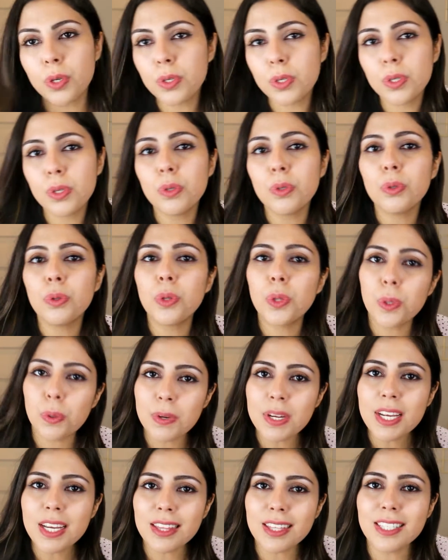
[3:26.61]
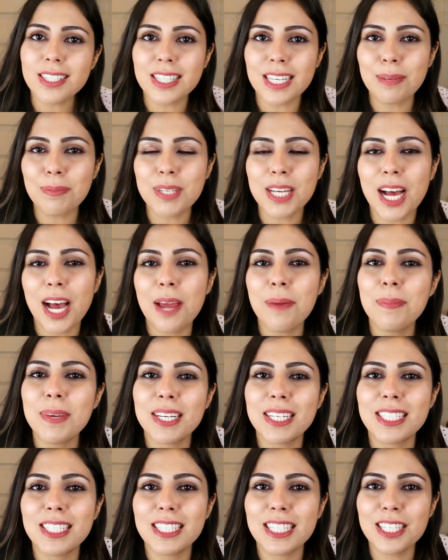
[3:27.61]
you 3 at the same time
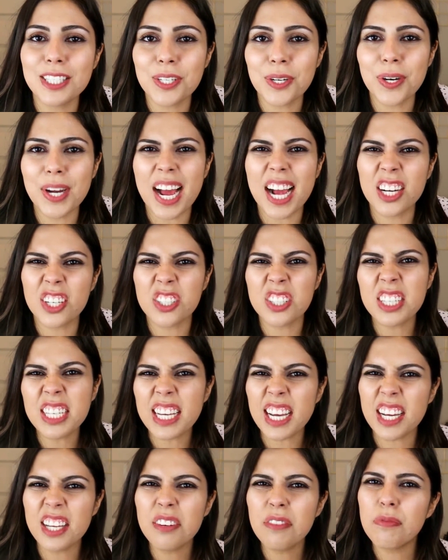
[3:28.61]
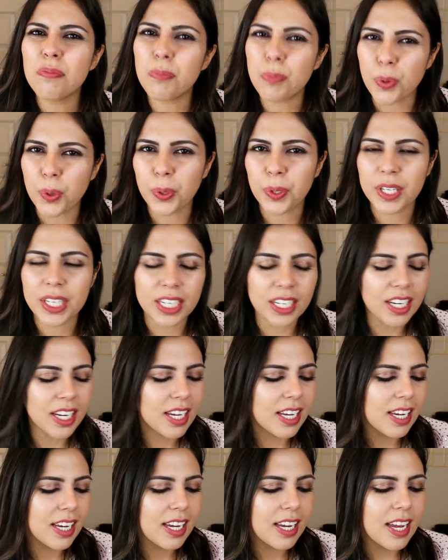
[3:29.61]
because these are actually kind of boring.
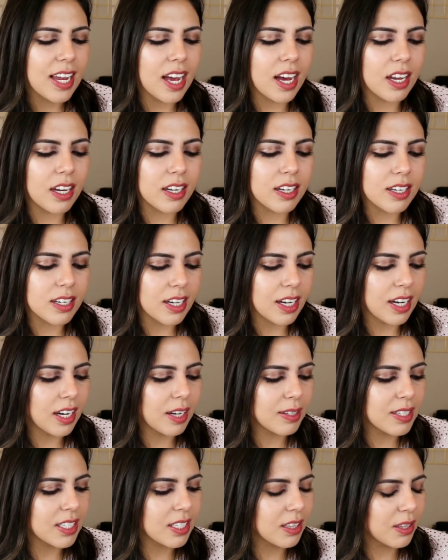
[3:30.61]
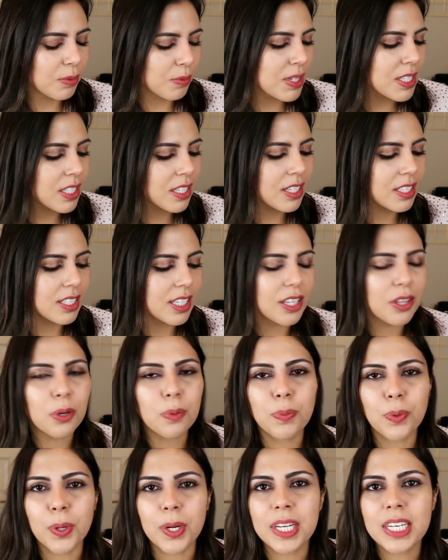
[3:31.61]
And the reason I say they're
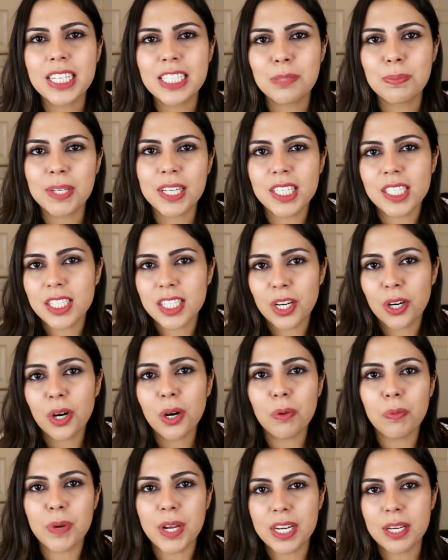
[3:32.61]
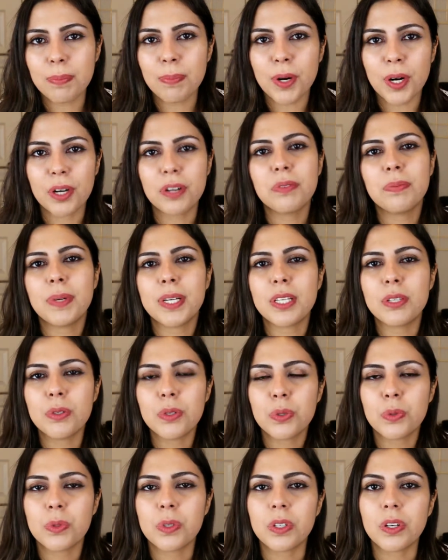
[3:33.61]
boring is because they're already part of my
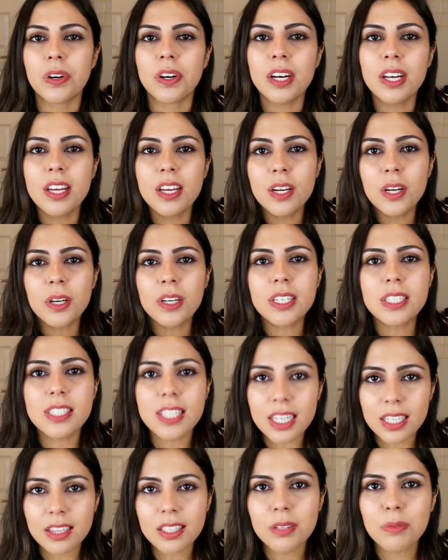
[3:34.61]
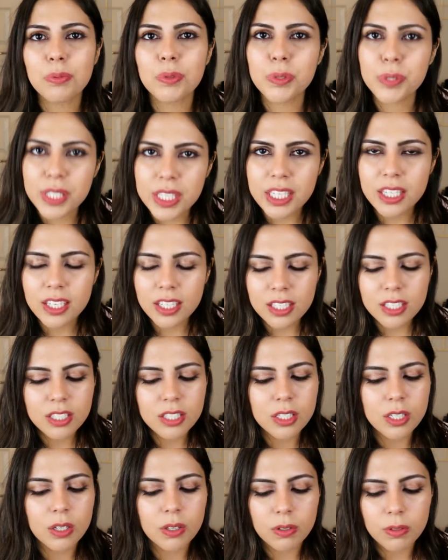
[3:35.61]
usual daily routine,
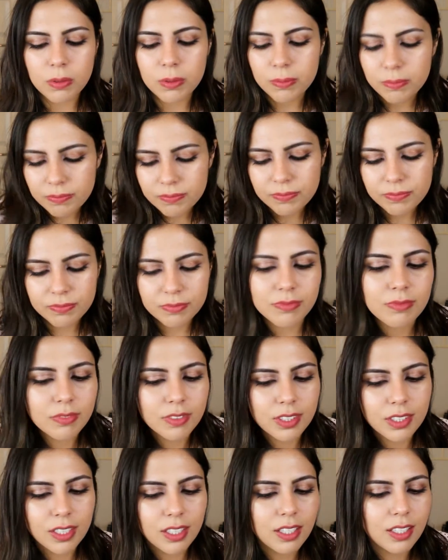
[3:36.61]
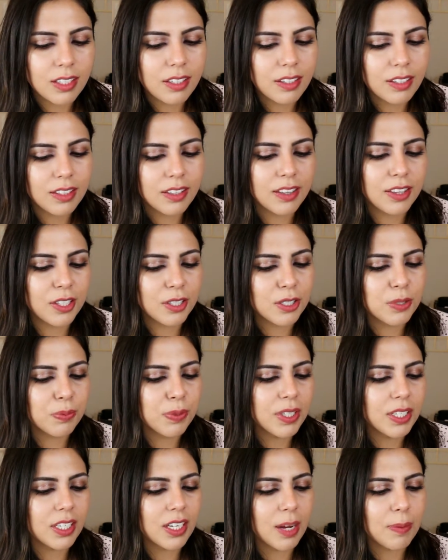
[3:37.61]
so there's
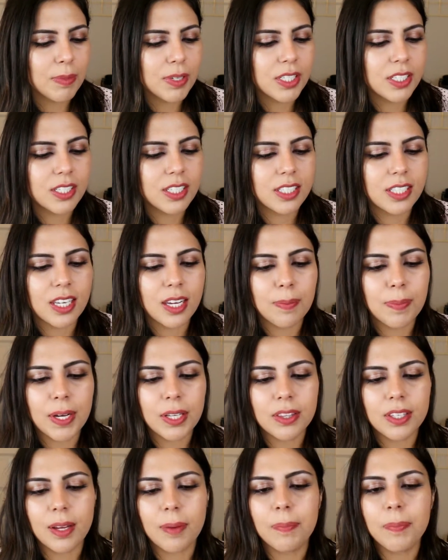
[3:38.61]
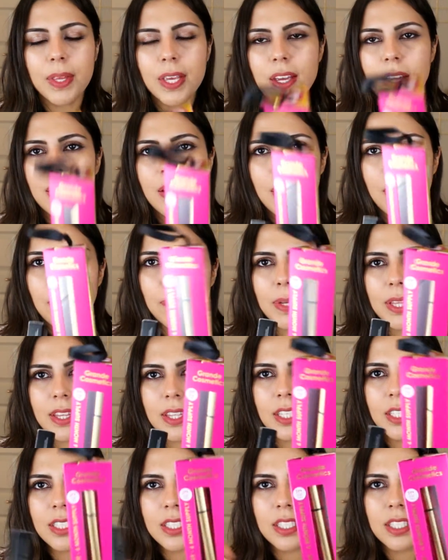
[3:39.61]
really not much to say about them. But this